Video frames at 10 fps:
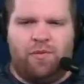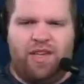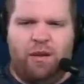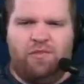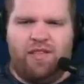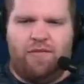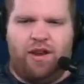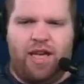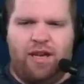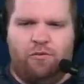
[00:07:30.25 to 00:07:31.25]

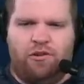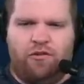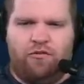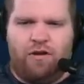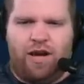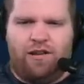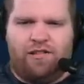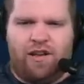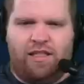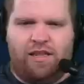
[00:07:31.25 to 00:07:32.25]
Keem78, would you try to
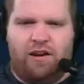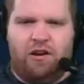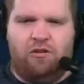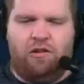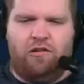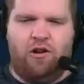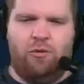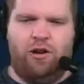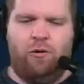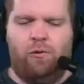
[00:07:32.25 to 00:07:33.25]
sign Larry
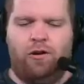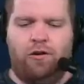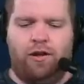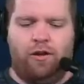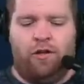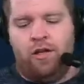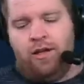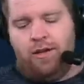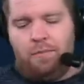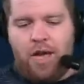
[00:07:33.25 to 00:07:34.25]
Okunjobi to a one-year deal?
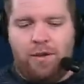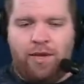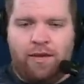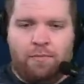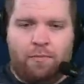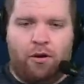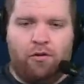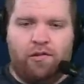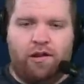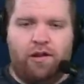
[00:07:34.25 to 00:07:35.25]
Maybe.
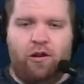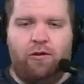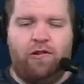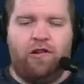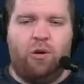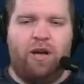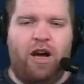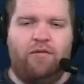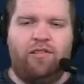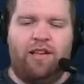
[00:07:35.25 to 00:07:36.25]
Poles and Okunjobi
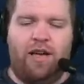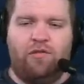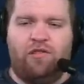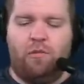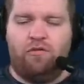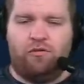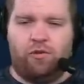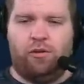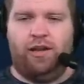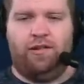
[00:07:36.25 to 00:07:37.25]
obviously have some sort
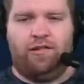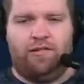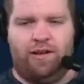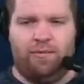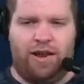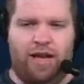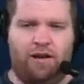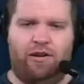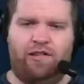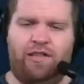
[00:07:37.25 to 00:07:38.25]
of relationship.
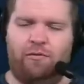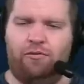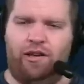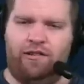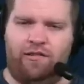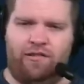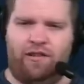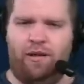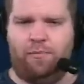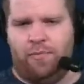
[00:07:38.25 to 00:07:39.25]
Now, is that
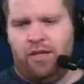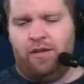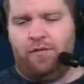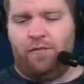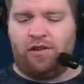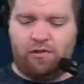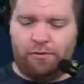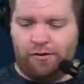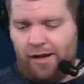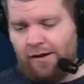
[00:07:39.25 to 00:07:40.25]
relationship
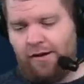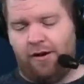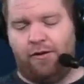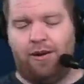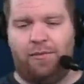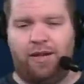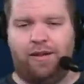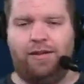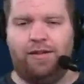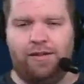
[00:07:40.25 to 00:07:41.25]
fixable? I don't know. I
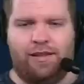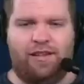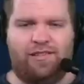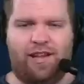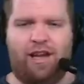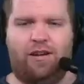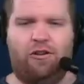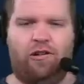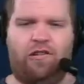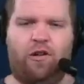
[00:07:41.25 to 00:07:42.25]
mean, he signed
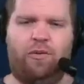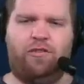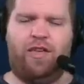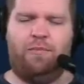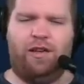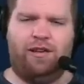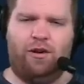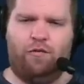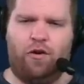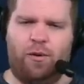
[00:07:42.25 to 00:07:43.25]
Okunjobi to that big
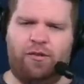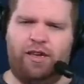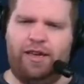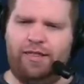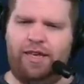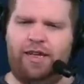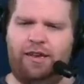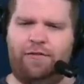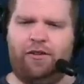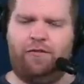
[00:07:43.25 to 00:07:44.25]
deal verbally, and then
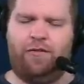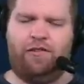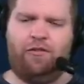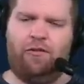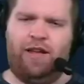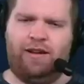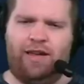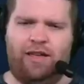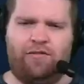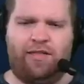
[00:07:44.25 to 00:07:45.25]
he failed the physical, had to
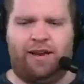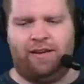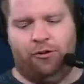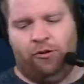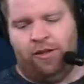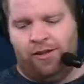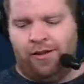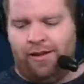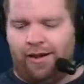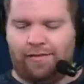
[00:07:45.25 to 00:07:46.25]
cancel that deal.
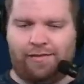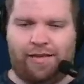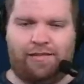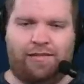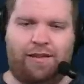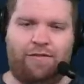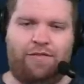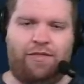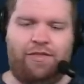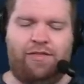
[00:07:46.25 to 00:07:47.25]
That's a
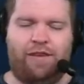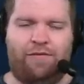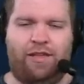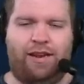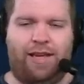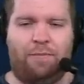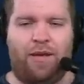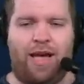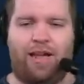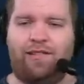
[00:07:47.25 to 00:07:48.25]
tough thing to get
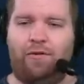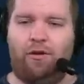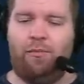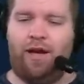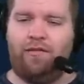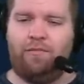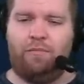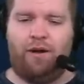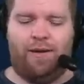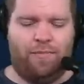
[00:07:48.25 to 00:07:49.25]
past, I would imagine.
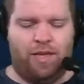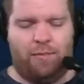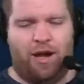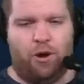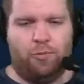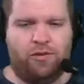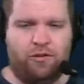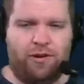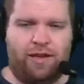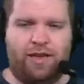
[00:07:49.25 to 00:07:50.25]
But am I open
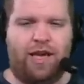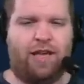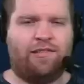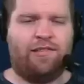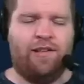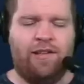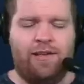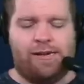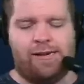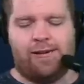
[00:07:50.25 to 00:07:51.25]
to it? Yes.
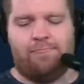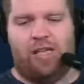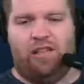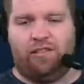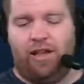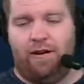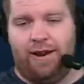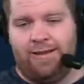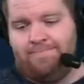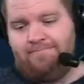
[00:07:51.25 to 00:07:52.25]
Is
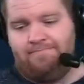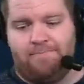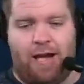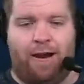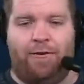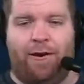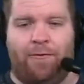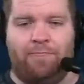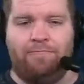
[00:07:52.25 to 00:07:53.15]
Larry? I don't know.